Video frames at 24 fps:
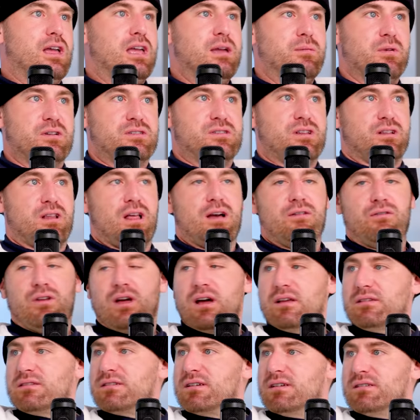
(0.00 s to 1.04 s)
he must have loved
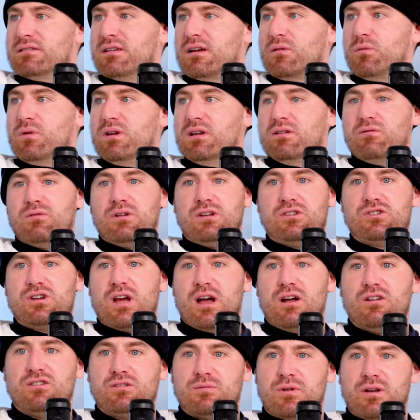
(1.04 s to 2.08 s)
us because like we didn't really
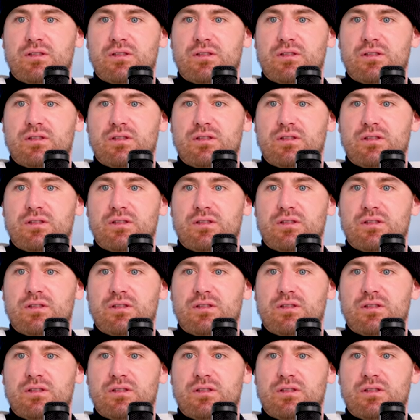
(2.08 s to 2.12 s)
challenge him.